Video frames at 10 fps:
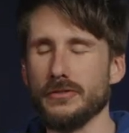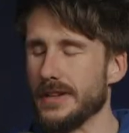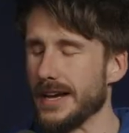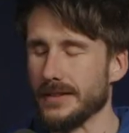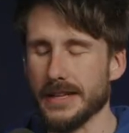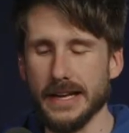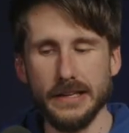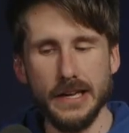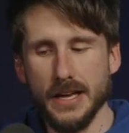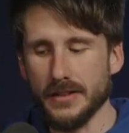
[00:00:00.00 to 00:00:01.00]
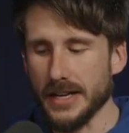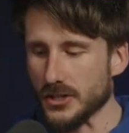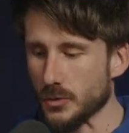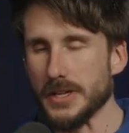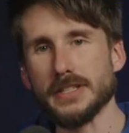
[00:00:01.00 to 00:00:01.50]
that that that
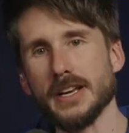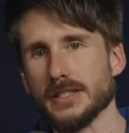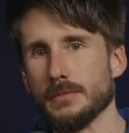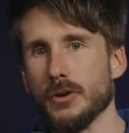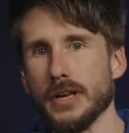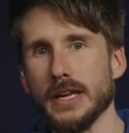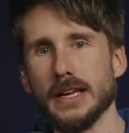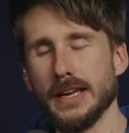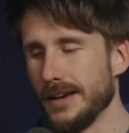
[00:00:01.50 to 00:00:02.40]
sweet testimony,